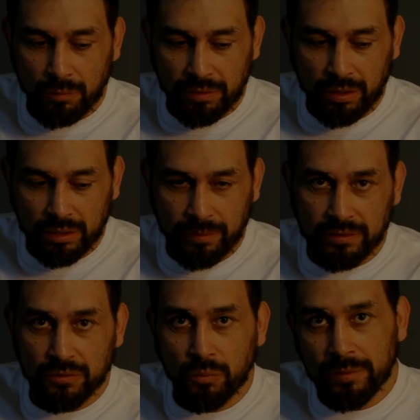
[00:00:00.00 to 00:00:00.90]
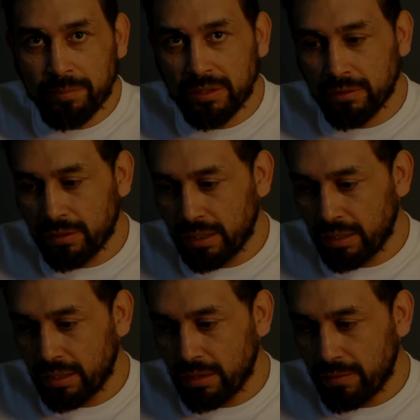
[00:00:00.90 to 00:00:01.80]
we talked about this one pill
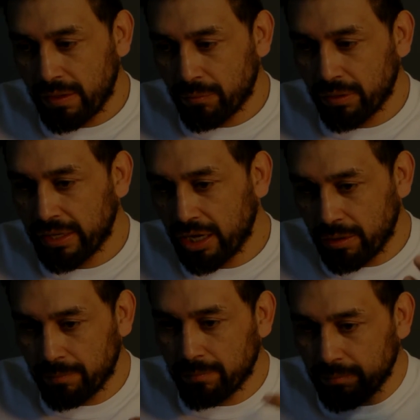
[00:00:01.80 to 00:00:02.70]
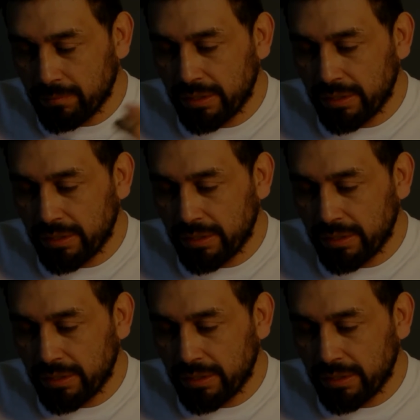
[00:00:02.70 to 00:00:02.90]
that really helped